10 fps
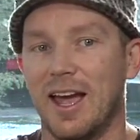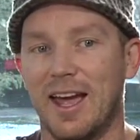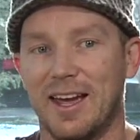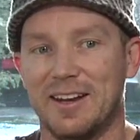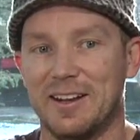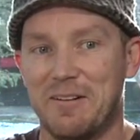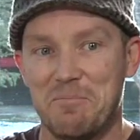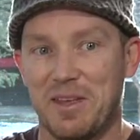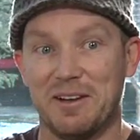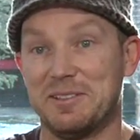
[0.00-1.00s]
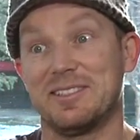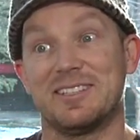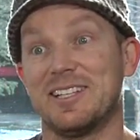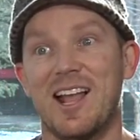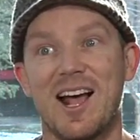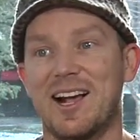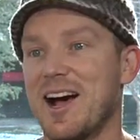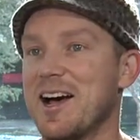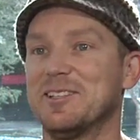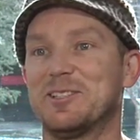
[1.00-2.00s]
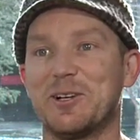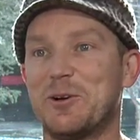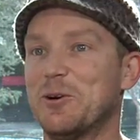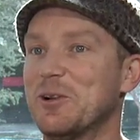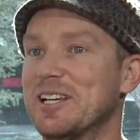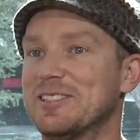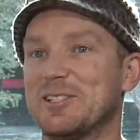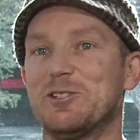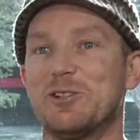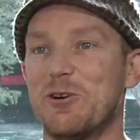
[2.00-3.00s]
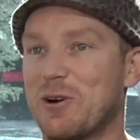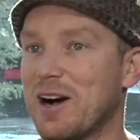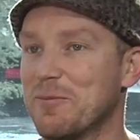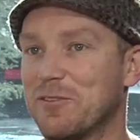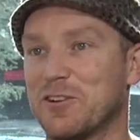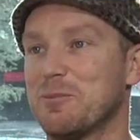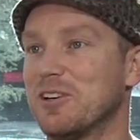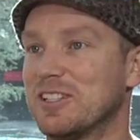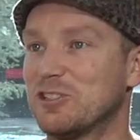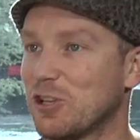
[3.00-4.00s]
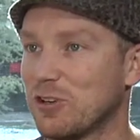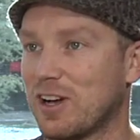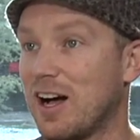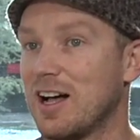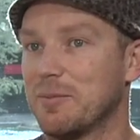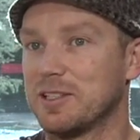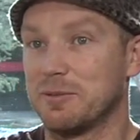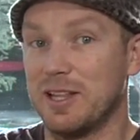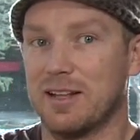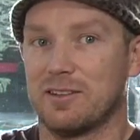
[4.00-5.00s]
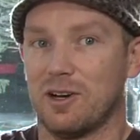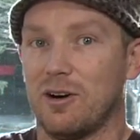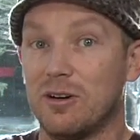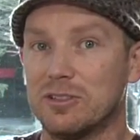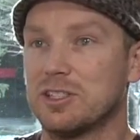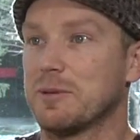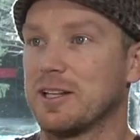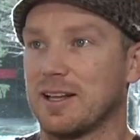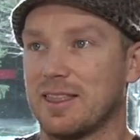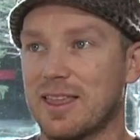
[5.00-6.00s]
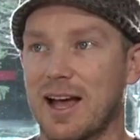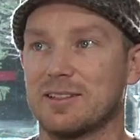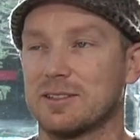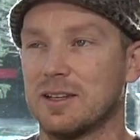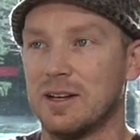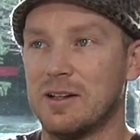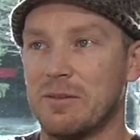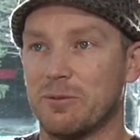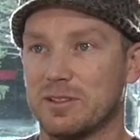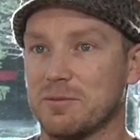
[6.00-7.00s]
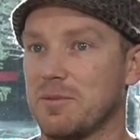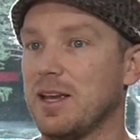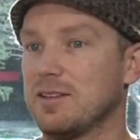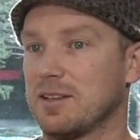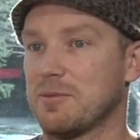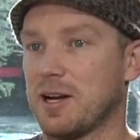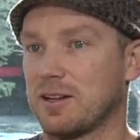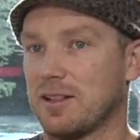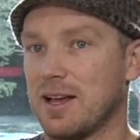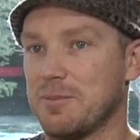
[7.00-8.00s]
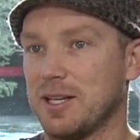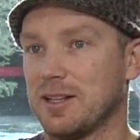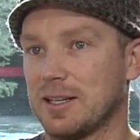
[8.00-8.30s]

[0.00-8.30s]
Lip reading: And I was just like, that guy is the coolest, he's so comfortable and he's so calm. And to me, that's the ultimate, like that's what's amazing about climbing.